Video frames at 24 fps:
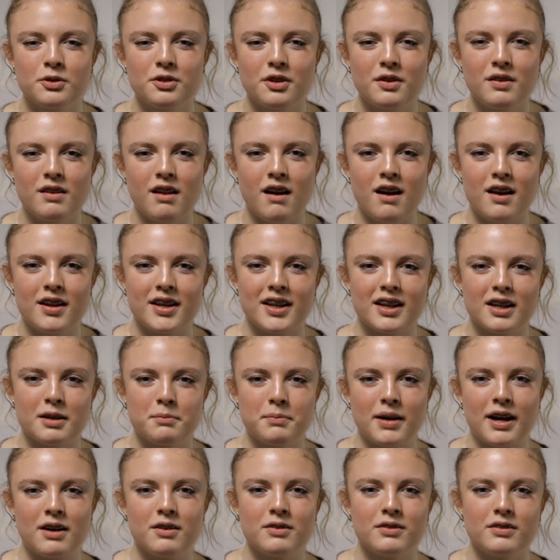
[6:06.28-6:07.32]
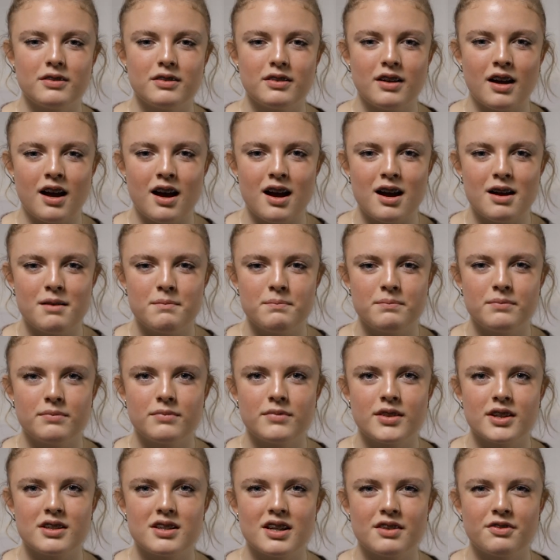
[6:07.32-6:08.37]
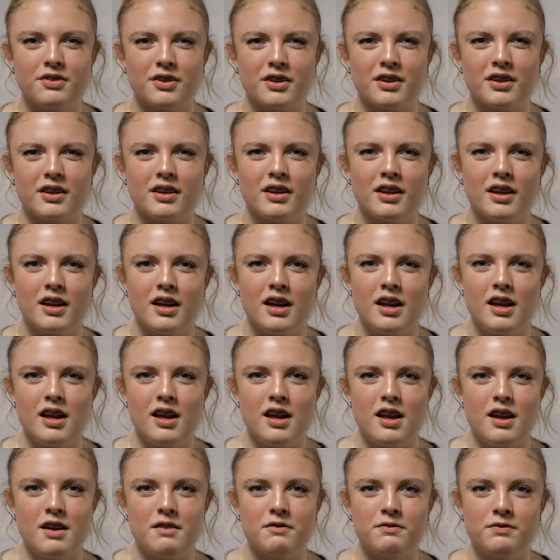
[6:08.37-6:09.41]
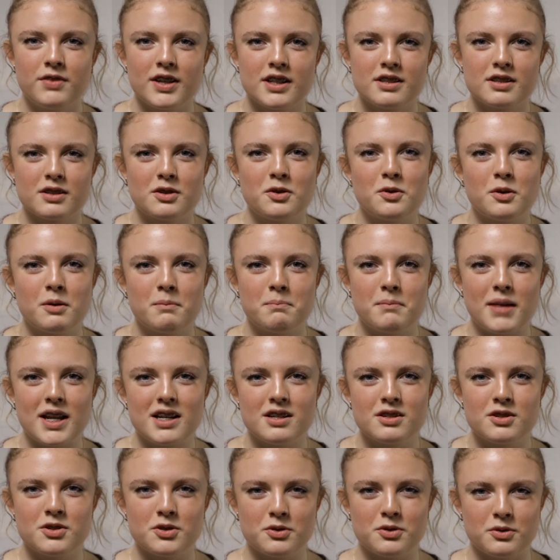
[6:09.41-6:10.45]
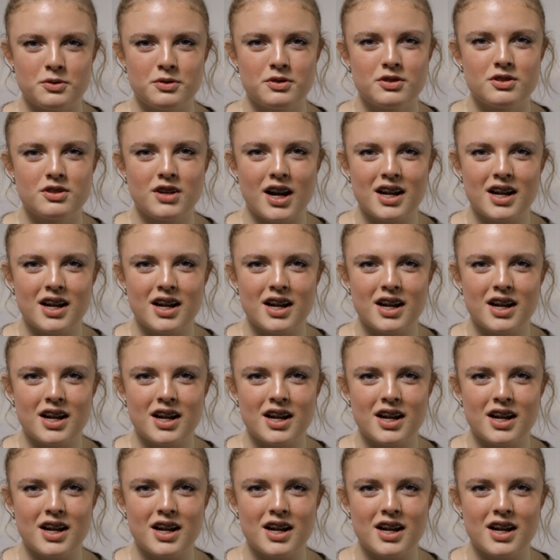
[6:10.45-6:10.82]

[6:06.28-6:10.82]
also learning about the different physical and mental